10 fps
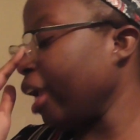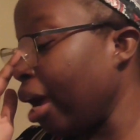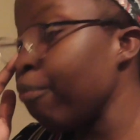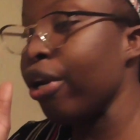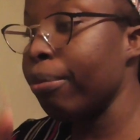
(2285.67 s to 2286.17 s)

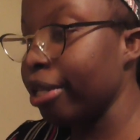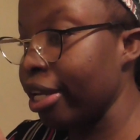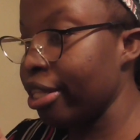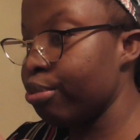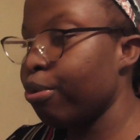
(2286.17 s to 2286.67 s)
I'm rambling
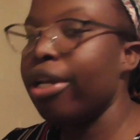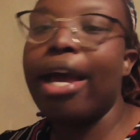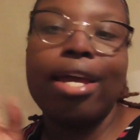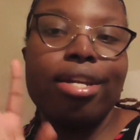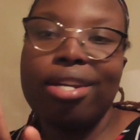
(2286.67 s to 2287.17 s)
at this
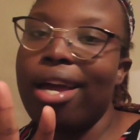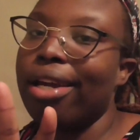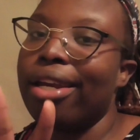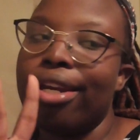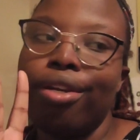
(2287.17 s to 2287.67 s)
point. I did
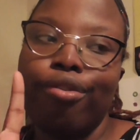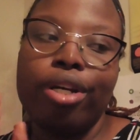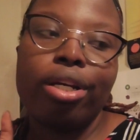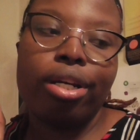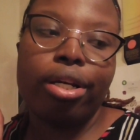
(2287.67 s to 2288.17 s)
not get any
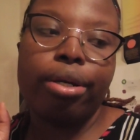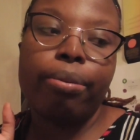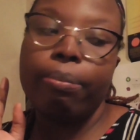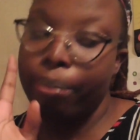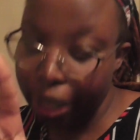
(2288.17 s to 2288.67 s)
reading done,
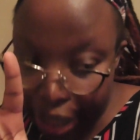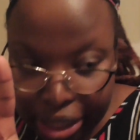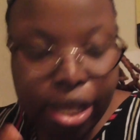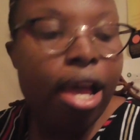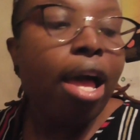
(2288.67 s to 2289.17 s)

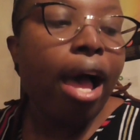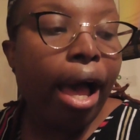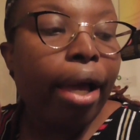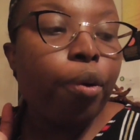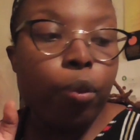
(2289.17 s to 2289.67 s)
but
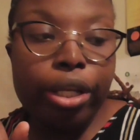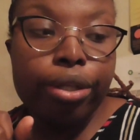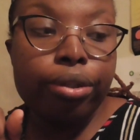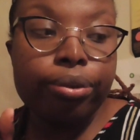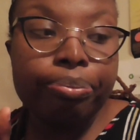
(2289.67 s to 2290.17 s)
I
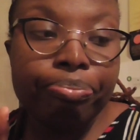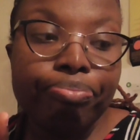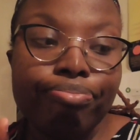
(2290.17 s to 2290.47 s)
will